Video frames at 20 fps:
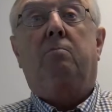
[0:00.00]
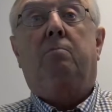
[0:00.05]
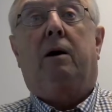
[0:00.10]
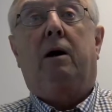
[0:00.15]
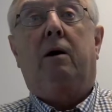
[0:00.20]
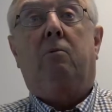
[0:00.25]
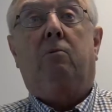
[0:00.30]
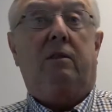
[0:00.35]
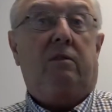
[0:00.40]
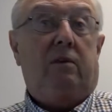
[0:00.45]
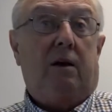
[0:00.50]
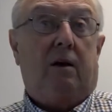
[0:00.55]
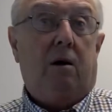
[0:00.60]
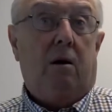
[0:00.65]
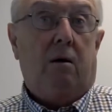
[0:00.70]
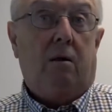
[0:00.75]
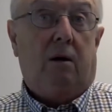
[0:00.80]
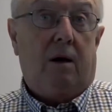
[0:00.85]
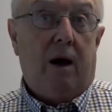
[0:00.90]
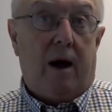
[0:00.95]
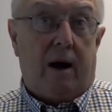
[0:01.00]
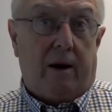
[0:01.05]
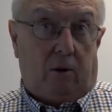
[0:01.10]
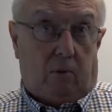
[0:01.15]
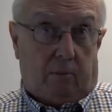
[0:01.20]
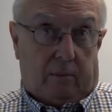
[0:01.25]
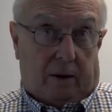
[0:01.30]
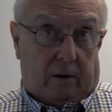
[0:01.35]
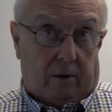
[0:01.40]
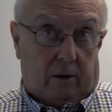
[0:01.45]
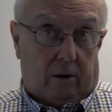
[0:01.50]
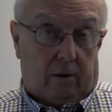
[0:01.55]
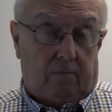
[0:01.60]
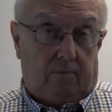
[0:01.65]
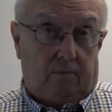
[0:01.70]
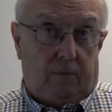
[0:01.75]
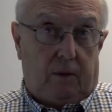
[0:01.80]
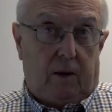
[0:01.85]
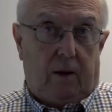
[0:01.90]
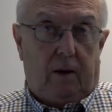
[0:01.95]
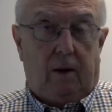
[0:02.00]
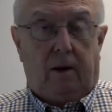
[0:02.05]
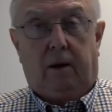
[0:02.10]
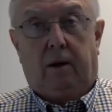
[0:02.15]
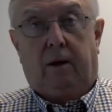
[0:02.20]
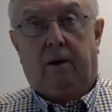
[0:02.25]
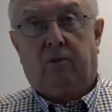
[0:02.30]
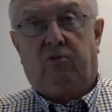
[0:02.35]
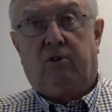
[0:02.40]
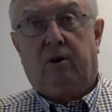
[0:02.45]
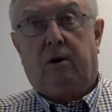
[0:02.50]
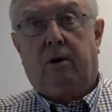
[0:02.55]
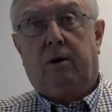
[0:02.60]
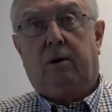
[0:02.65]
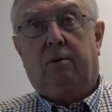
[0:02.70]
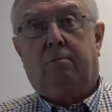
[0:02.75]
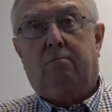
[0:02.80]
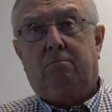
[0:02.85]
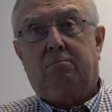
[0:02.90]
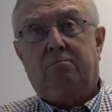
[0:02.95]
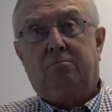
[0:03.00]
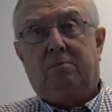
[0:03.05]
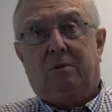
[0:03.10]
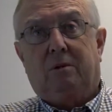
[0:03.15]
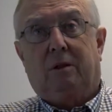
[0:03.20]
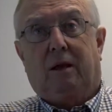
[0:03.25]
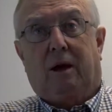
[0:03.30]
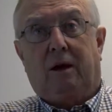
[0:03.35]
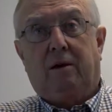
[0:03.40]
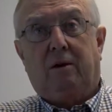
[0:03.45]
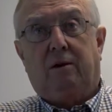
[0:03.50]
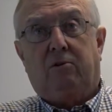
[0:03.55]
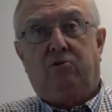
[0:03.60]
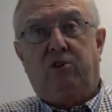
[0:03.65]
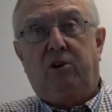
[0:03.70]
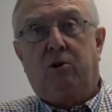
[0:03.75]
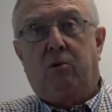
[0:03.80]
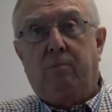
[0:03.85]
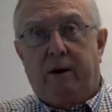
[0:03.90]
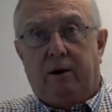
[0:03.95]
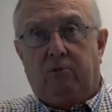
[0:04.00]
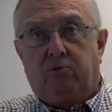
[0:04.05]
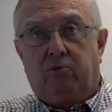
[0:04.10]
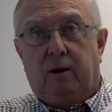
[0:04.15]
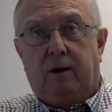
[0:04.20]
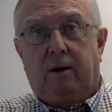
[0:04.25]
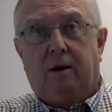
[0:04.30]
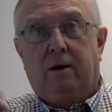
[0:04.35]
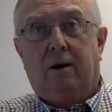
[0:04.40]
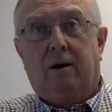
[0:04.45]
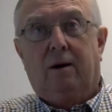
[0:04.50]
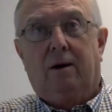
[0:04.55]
by what they call a goniometer. It's like a geometric